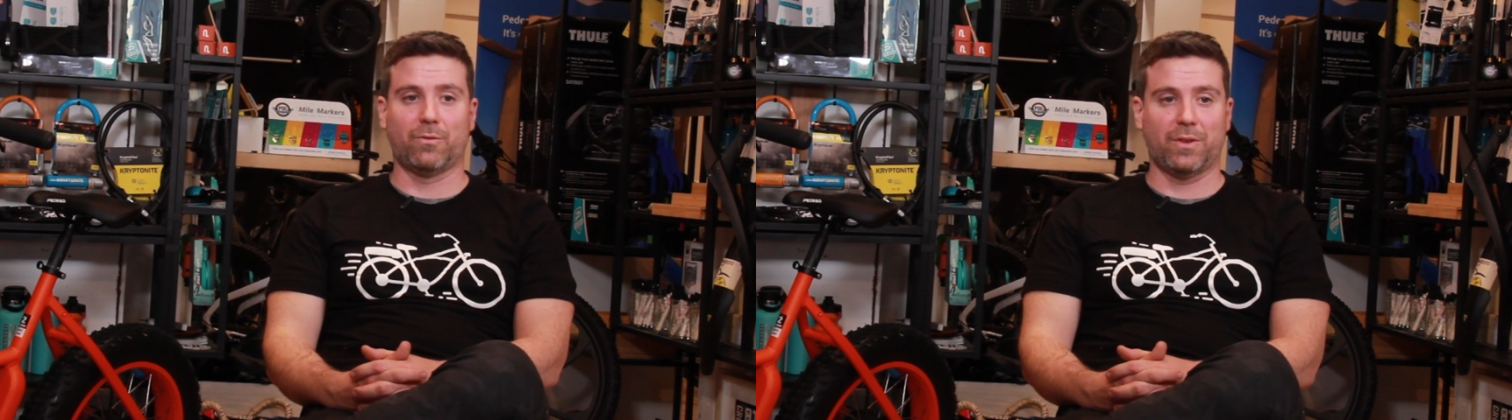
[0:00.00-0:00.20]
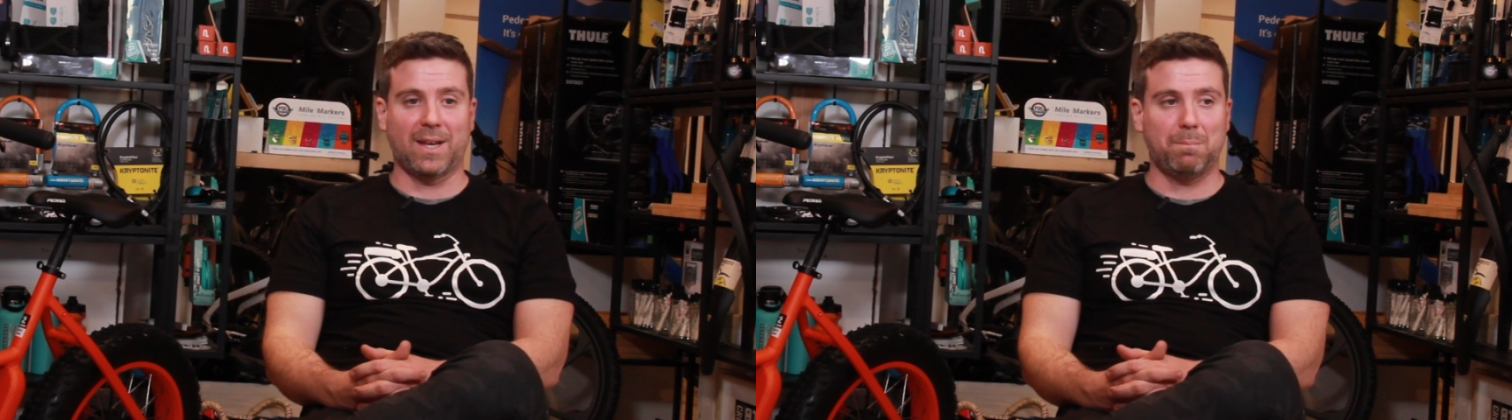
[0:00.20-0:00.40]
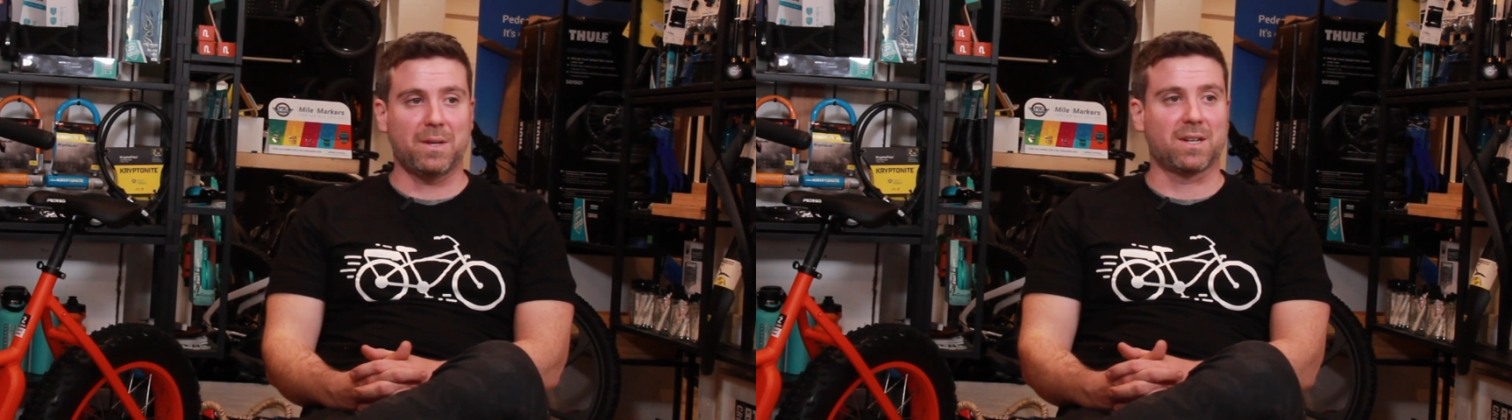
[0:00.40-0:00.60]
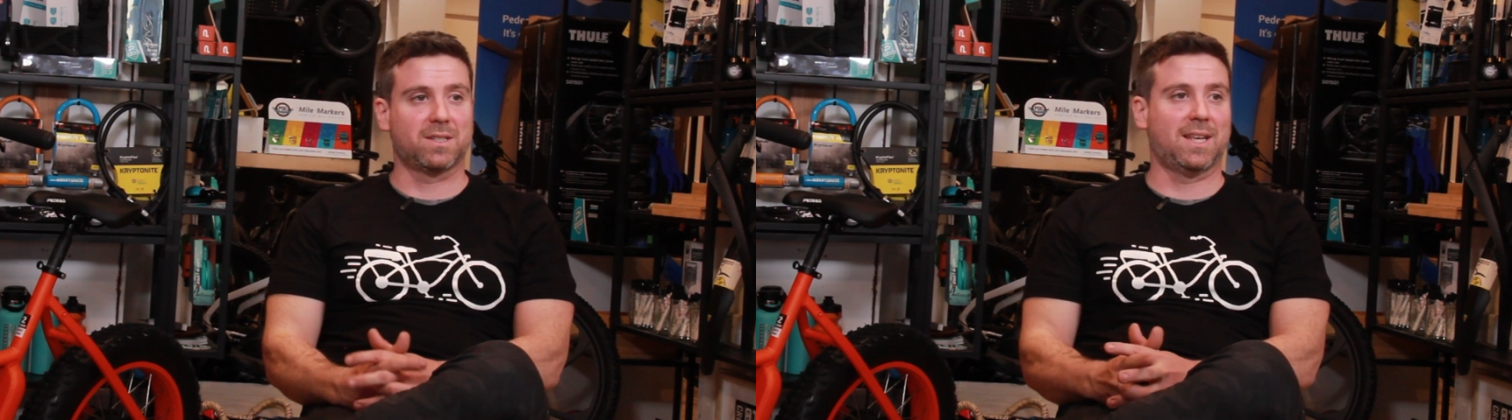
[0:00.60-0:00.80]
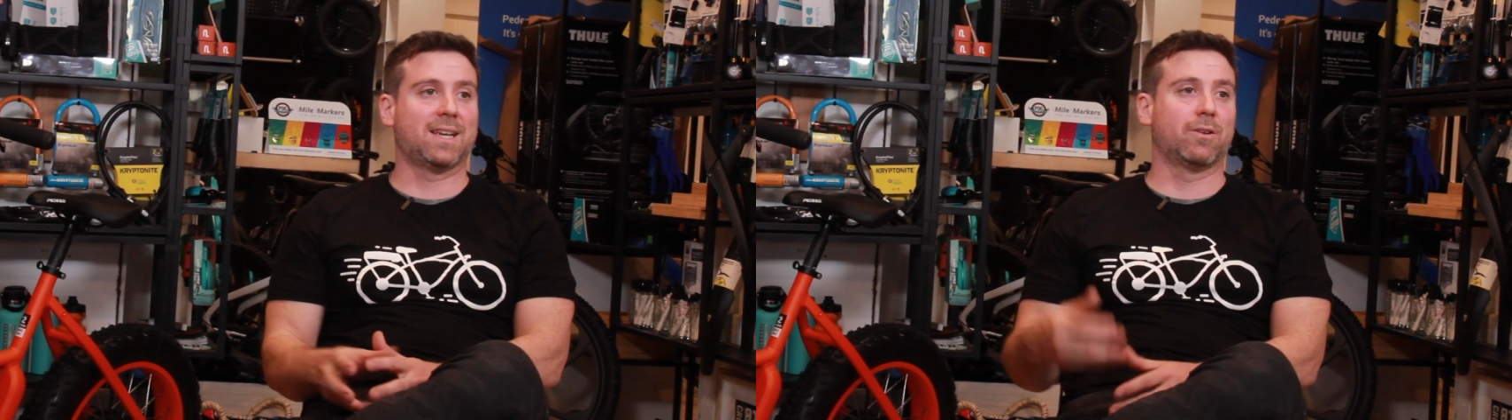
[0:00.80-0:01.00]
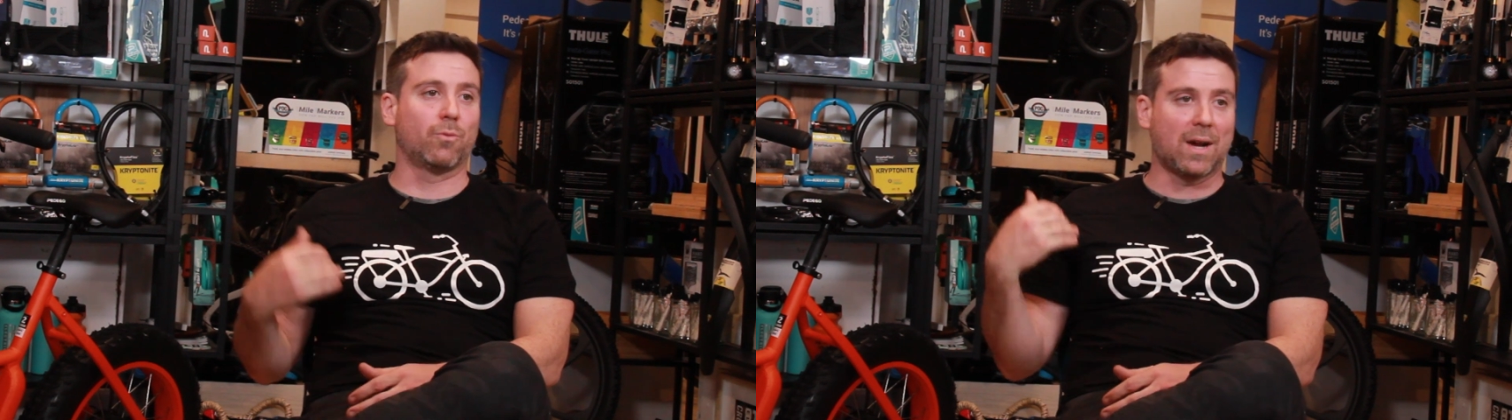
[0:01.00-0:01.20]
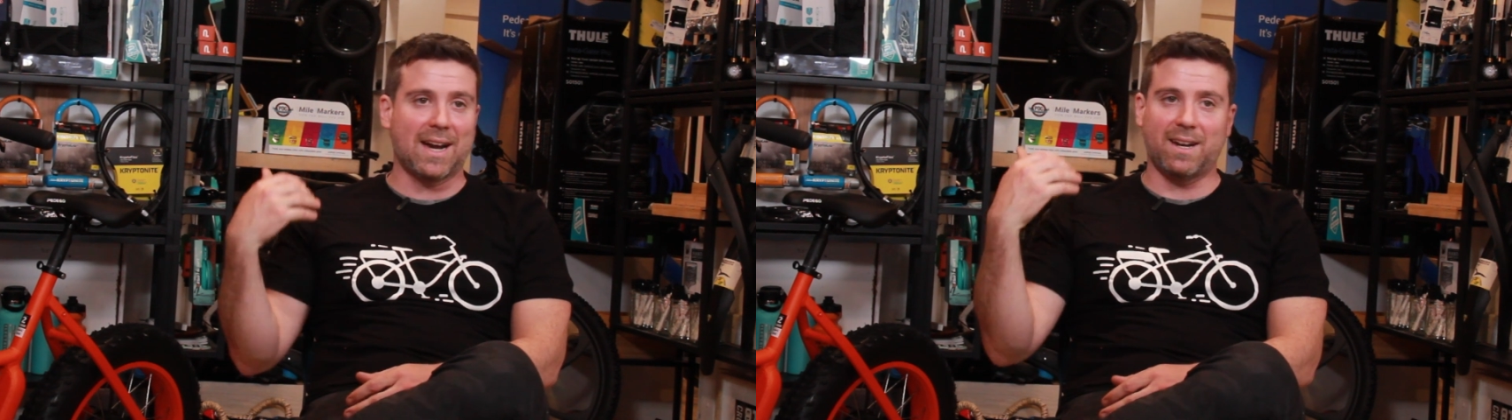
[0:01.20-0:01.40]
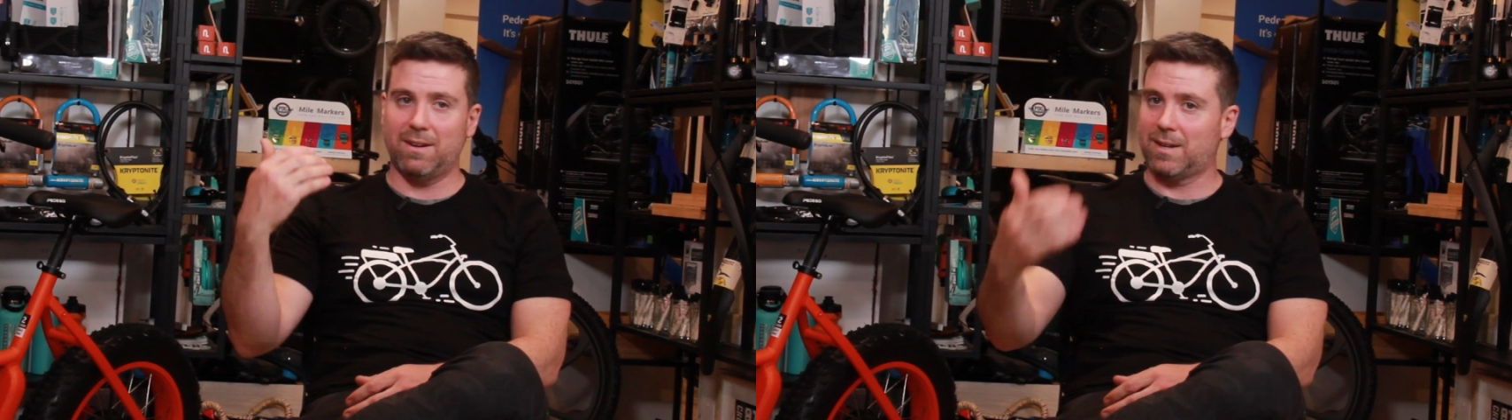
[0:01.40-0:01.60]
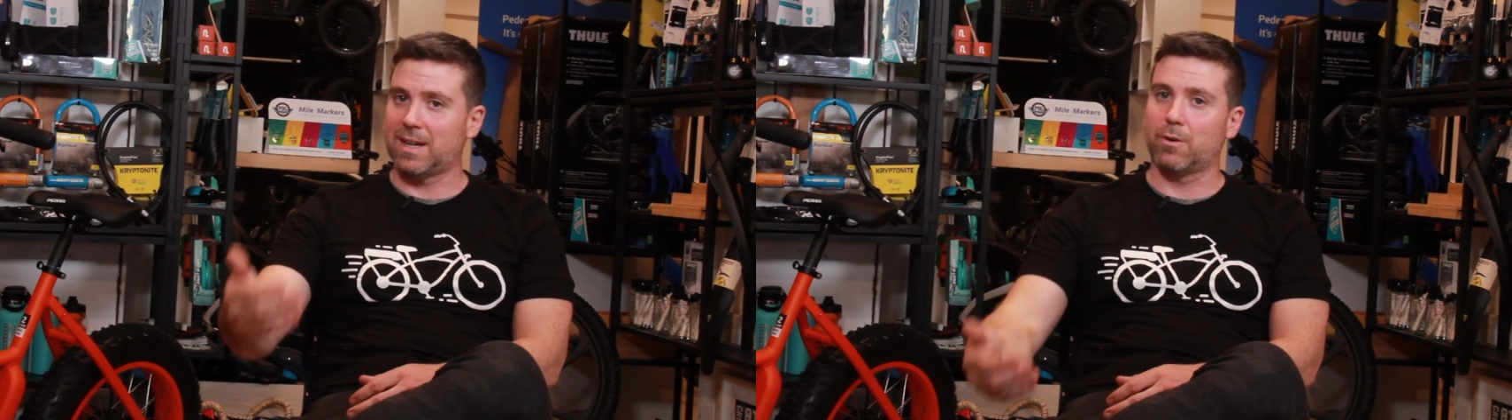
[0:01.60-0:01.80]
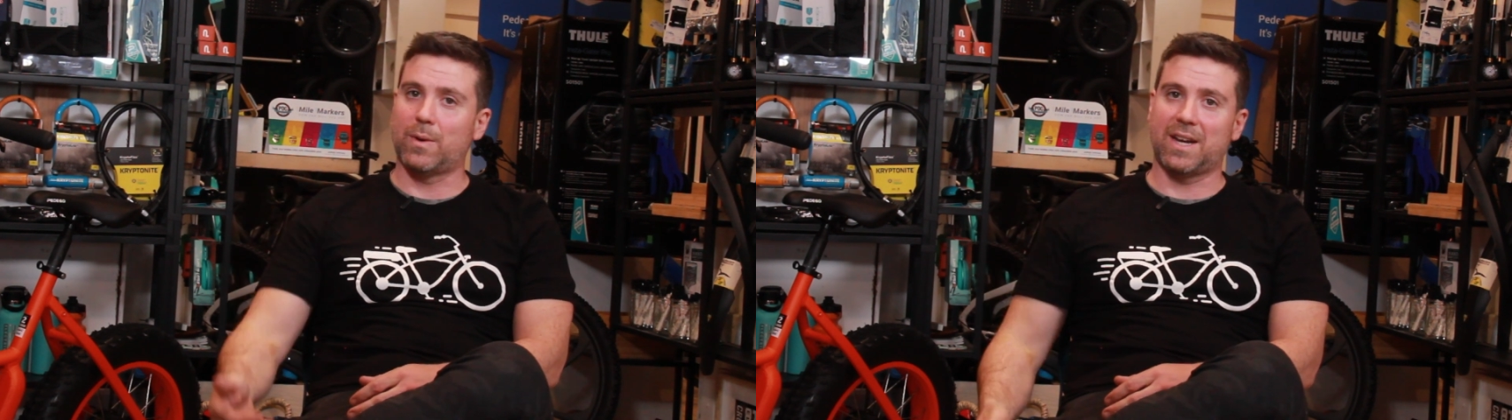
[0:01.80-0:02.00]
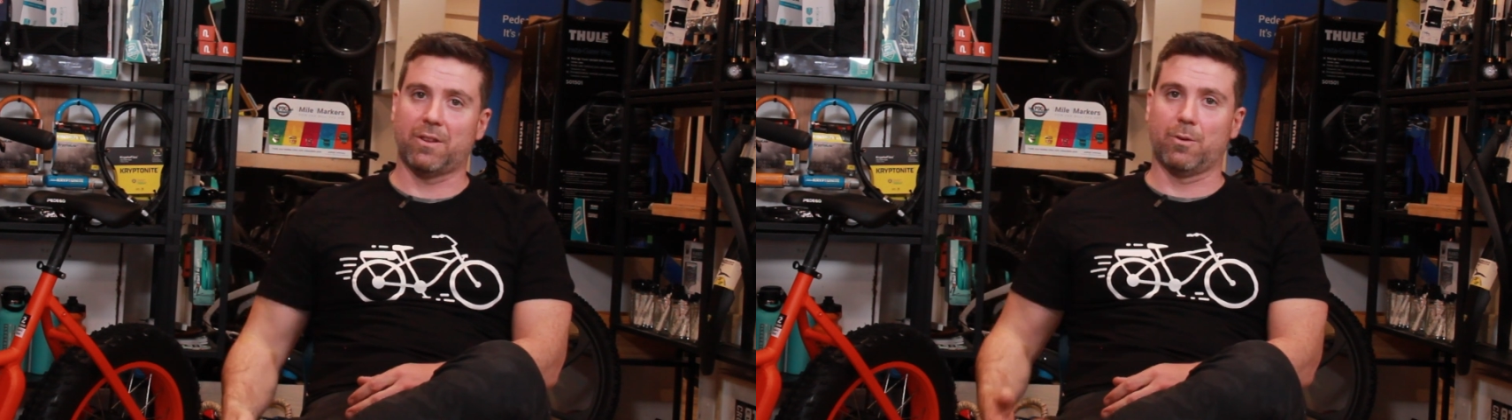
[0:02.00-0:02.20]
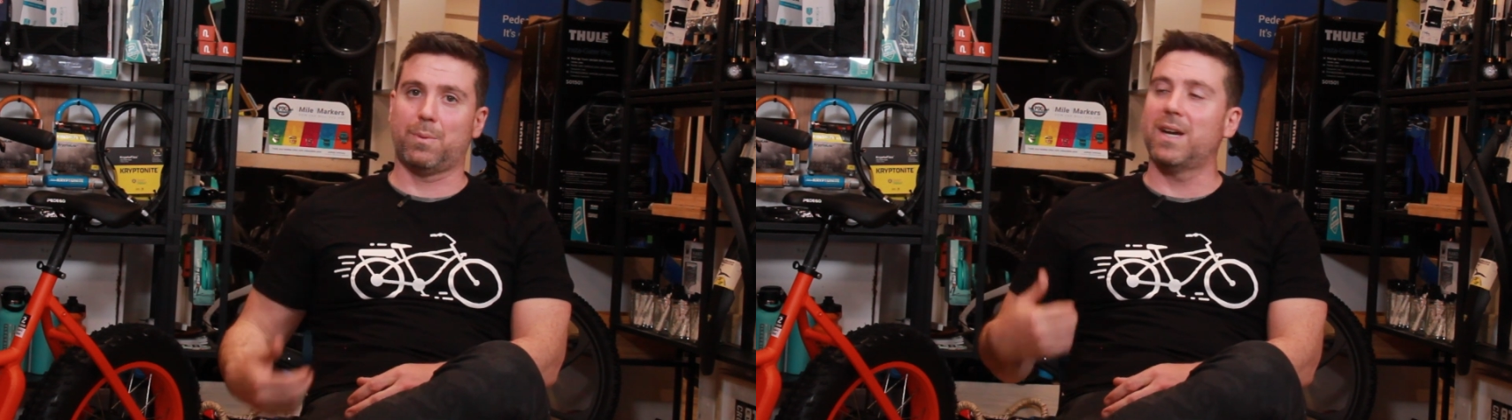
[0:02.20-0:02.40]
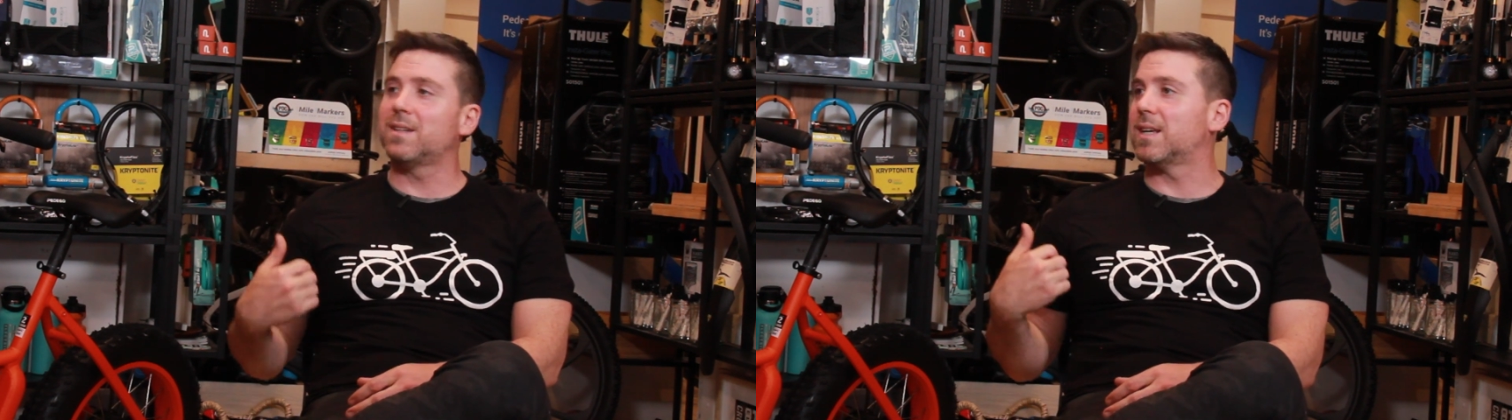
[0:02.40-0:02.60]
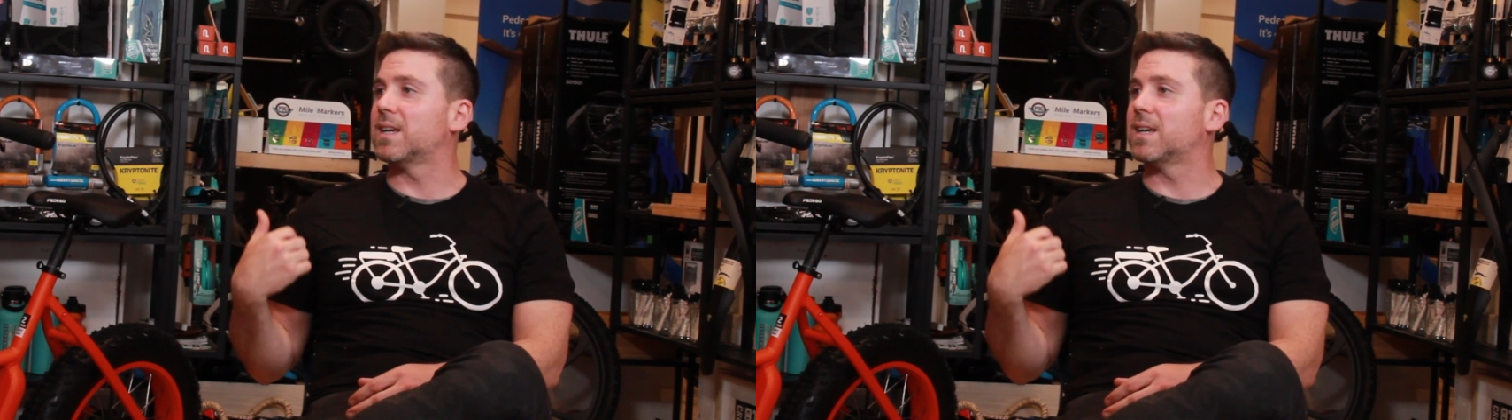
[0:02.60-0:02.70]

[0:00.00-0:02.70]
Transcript: for them because they can ride it like a regular bike.